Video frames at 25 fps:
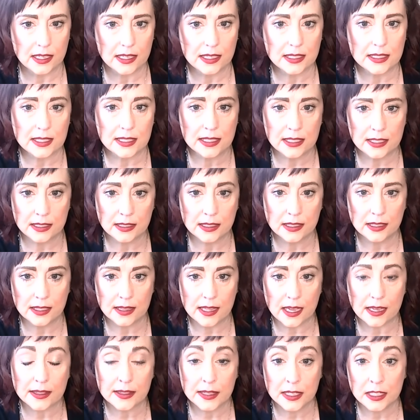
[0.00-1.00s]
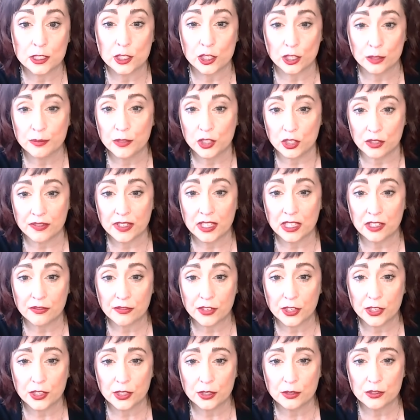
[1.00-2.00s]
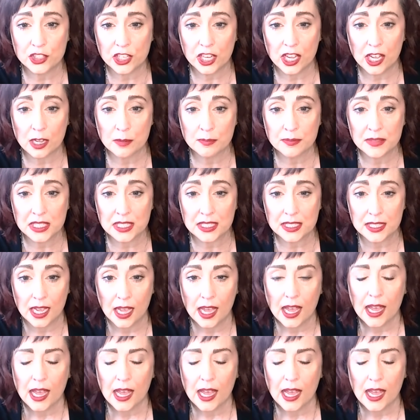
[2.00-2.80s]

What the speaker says: in seeing that things are moving for you, Gems,